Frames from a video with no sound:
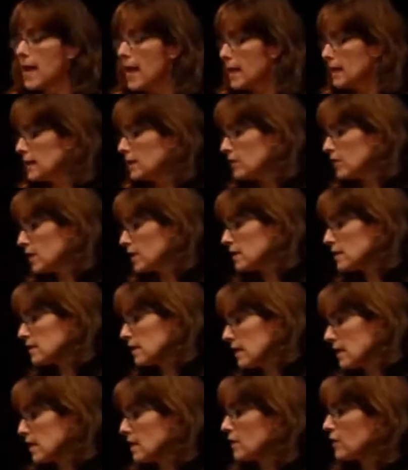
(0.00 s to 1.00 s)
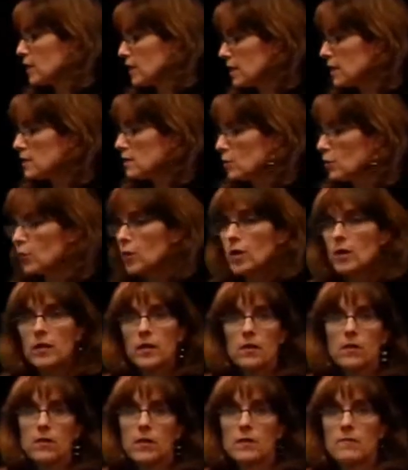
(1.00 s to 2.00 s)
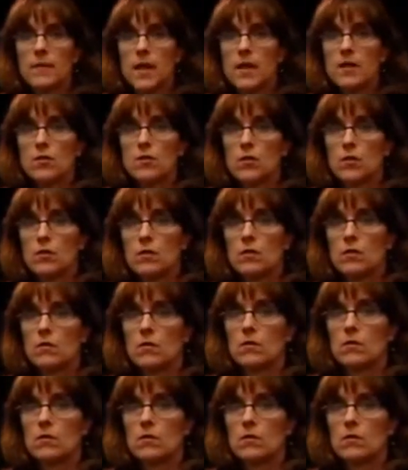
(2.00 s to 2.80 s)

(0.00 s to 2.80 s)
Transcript: And if it's and if it is a really good measure,